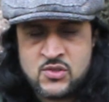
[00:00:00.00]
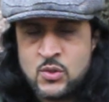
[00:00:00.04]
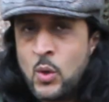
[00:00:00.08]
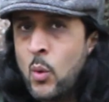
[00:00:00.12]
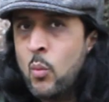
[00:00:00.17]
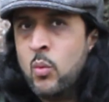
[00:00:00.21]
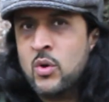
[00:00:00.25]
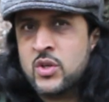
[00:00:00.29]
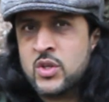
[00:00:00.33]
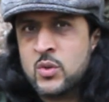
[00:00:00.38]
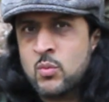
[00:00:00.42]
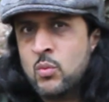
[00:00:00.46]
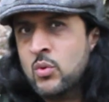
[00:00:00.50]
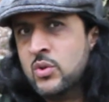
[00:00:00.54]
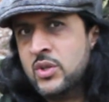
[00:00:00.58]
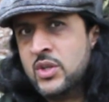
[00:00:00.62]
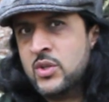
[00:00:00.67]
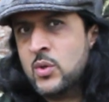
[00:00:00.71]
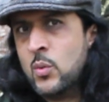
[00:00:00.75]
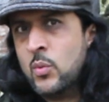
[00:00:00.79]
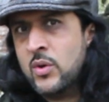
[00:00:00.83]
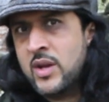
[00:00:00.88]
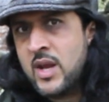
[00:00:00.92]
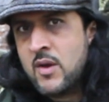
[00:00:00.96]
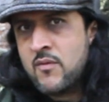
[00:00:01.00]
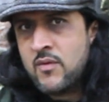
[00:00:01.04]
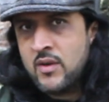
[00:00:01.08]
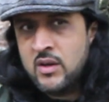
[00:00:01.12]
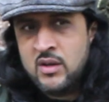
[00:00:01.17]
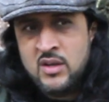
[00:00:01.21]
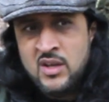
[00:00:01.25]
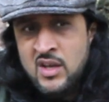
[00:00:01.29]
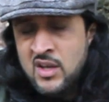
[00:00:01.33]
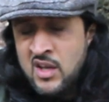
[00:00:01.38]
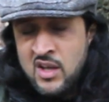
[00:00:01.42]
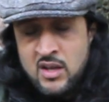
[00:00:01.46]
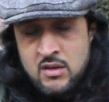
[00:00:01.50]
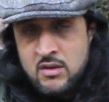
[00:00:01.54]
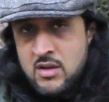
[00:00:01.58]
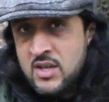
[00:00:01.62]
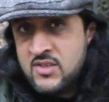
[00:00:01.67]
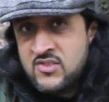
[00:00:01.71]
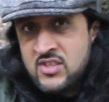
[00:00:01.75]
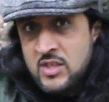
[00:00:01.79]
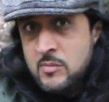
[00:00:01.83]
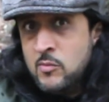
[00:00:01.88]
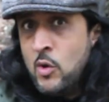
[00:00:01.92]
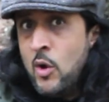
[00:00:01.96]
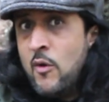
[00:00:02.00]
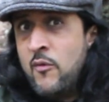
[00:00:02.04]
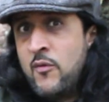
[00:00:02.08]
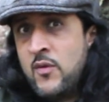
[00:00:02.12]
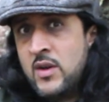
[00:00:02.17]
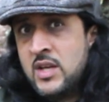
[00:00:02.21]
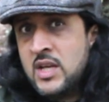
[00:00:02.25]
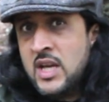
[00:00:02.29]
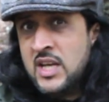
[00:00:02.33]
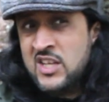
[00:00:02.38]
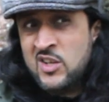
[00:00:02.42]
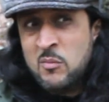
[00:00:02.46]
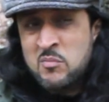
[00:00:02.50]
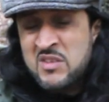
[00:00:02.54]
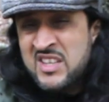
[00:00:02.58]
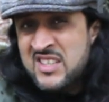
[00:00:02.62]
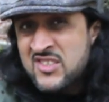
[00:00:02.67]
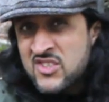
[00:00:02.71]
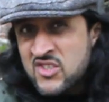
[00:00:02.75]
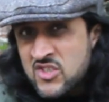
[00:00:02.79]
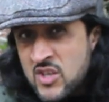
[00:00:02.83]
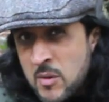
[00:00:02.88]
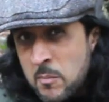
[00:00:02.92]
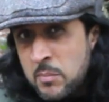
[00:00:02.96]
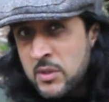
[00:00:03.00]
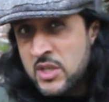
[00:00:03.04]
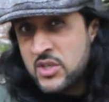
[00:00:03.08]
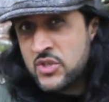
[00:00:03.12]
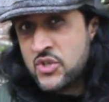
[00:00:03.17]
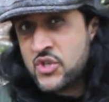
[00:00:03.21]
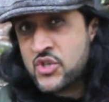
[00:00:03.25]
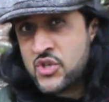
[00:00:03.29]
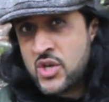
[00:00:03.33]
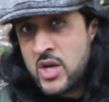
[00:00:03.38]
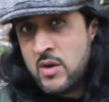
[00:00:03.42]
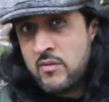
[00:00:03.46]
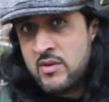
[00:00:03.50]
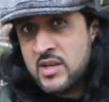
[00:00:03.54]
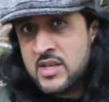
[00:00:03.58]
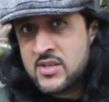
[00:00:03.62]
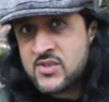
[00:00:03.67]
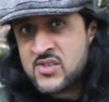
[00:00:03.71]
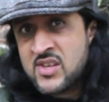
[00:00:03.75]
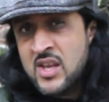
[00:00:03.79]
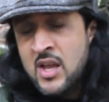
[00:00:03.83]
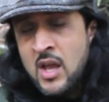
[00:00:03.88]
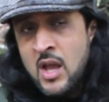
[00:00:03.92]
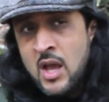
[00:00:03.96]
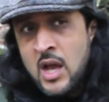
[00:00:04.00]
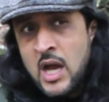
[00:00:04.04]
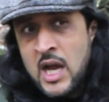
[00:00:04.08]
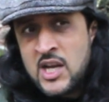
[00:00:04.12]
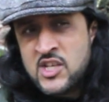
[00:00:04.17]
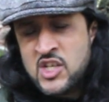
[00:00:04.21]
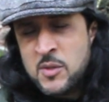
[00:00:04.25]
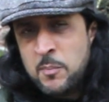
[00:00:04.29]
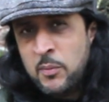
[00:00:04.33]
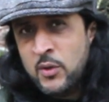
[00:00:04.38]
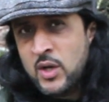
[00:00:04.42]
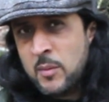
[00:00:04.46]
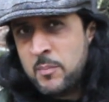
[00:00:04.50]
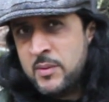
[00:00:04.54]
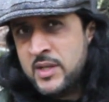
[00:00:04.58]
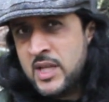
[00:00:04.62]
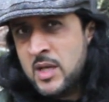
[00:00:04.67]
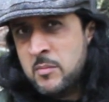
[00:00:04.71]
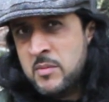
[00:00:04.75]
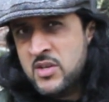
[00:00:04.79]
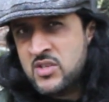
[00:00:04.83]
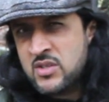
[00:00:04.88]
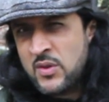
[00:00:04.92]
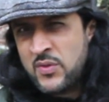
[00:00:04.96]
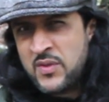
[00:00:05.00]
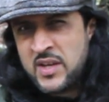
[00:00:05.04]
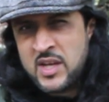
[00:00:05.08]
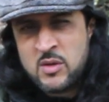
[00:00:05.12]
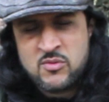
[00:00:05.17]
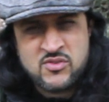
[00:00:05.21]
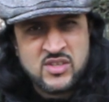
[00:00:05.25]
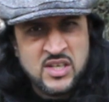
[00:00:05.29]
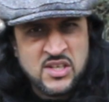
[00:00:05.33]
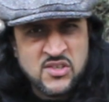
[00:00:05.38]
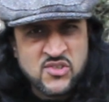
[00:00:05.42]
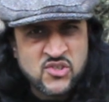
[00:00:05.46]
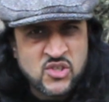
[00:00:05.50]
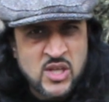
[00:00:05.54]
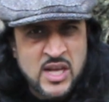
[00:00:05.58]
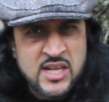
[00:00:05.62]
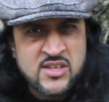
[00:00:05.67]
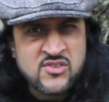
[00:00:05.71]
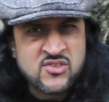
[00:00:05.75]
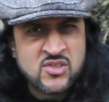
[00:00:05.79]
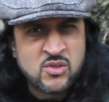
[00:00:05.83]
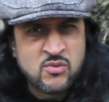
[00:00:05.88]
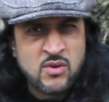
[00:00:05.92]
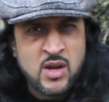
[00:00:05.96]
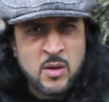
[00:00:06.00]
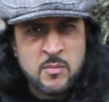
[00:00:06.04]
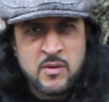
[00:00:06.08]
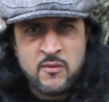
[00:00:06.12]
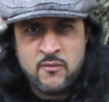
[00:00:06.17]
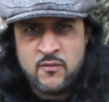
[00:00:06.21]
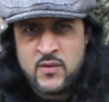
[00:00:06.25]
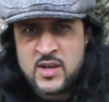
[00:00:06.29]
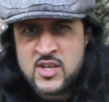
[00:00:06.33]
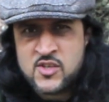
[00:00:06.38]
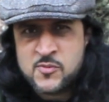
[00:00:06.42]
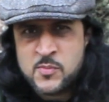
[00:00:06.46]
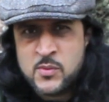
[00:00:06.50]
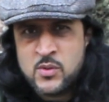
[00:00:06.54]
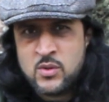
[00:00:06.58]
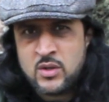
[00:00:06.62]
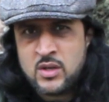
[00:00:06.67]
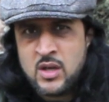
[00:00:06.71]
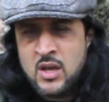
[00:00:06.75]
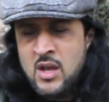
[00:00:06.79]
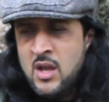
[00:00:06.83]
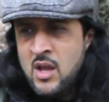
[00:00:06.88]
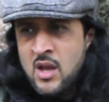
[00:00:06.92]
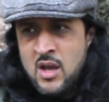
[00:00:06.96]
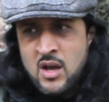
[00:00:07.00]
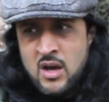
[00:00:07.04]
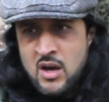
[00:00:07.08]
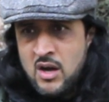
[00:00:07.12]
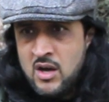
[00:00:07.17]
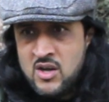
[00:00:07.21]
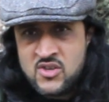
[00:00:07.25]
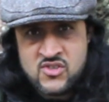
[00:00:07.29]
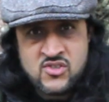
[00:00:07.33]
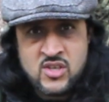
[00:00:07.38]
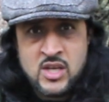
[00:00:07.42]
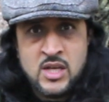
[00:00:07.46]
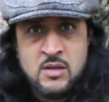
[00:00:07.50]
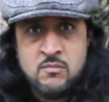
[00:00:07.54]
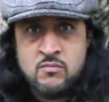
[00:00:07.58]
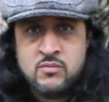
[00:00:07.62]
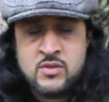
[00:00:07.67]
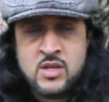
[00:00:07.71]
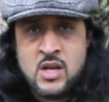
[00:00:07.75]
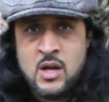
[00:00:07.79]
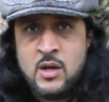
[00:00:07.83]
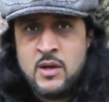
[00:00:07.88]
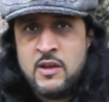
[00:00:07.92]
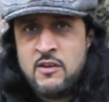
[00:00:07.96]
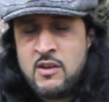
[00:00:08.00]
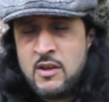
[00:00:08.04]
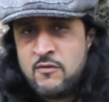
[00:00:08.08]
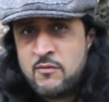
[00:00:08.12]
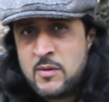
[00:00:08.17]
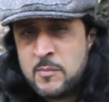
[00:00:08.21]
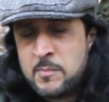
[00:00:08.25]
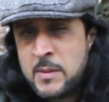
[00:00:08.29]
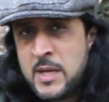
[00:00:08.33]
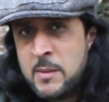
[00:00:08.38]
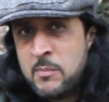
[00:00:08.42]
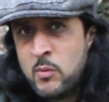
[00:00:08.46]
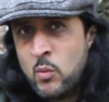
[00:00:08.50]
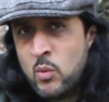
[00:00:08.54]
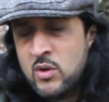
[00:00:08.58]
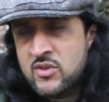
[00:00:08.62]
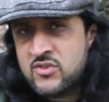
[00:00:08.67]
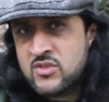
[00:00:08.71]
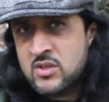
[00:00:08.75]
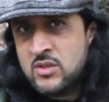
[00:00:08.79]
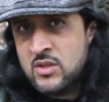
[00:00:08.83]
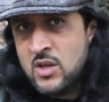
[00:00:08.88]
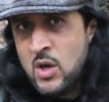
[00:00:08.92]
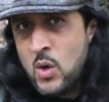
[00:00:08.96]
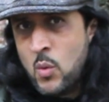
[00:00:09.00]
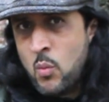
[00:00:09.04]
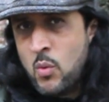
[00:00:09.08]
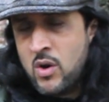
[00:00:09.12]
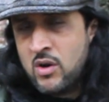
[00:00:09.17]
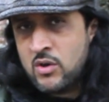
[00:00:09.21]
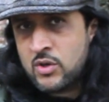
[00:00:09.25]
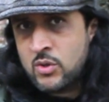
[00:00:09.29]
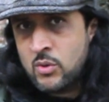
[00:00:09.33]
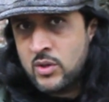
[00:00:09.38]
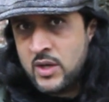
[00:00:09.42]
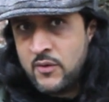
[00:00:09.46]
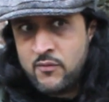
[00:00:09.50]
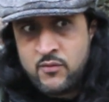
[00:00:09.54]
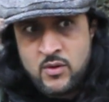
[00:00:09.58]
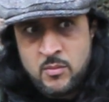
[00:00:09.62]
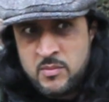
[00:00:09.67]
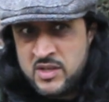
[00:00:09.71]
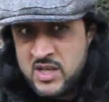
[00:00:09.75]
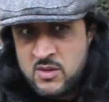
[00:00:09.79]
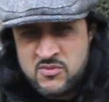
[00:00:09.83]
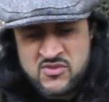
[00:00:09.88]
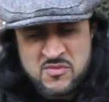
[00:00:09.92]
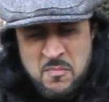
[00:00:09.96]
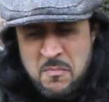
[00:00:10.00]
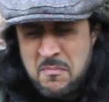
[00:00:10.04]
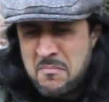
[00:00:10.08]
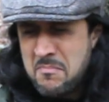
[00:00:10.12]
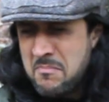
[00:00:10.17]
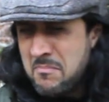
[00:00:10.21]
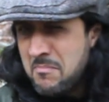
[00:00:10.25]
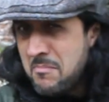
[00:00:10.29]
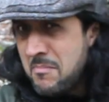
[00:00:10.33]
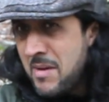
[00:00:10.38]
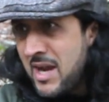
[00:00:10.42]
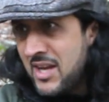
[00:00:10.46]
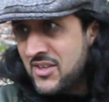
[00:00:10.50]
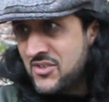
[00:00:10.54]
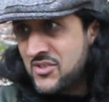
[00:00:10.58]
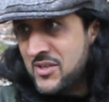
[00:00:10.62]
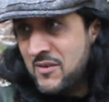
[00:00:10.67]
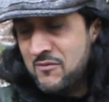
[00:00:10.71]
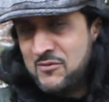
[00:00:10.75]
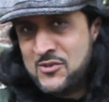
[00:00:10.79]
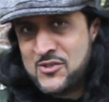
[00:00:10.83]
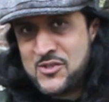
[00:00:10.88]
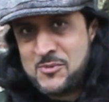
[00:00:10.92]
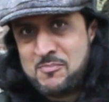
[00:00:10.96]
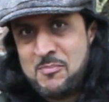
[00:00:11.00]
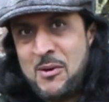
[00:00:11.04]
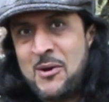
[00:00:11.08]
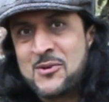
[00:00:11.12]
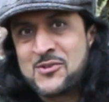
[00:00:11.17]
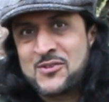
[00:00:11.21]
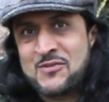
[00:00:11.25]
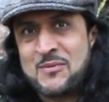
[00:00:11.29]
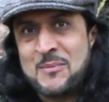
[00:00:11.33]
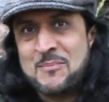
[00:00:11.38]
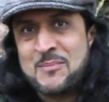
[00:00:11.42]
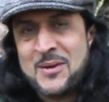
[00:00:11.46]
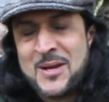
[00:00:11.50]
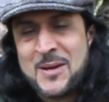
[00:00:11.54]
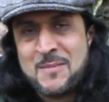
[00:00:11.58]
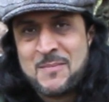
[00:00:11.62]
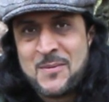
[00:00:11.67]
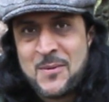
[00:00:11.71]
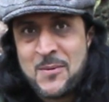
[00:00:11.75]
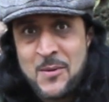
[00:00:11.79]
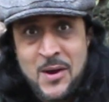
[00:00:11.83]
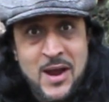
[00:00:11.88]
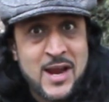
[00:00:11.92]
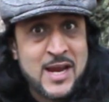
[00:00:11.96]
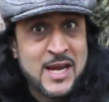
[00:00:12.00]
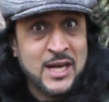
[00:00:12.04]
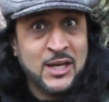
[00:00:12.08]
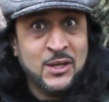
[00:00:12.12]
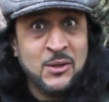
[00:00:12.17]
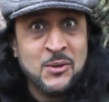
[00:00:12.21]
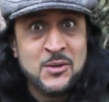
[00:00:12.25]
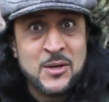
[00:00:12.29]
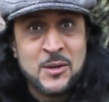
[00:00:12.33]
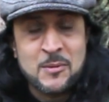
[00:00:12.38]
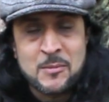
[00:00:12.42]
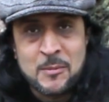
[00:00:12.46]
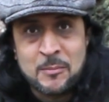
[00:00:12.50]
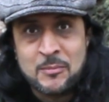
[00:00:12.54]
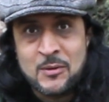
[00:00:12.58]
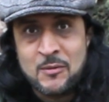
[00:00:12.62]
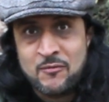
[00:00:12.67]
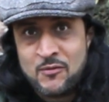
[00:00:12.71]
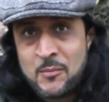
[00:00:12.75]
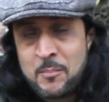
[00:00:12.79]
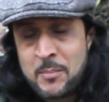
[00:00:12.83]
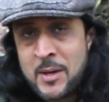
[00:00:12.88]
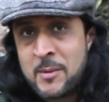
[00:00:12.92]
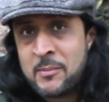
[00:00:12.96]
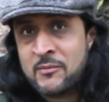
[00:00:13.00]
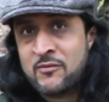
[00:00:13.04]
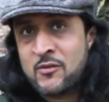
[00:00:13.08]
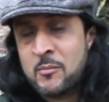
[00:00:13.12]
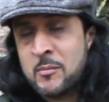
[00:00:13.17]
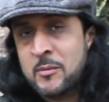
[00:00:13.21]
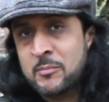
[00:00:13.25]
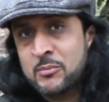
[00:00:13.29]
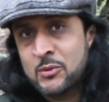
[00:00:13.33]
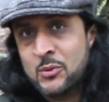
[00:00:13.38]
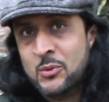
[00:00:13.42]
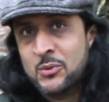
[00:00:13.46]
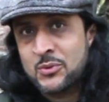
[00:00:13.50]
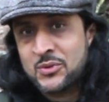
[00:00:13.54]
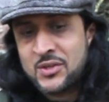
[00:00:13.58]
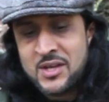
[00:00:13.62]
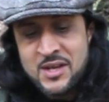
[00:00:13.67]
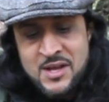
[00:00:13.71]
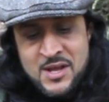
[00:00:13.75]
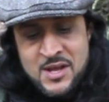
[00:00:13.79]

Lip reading: not what you wanted or whatever. Like I said, I'm not affiliated, I'm simply just sharing this. I actually put up an image, I think it was on Instagram and Facebook, asking, you know, if people wanted to know where I got it from, and there was a massive response from people, including from people from abroad,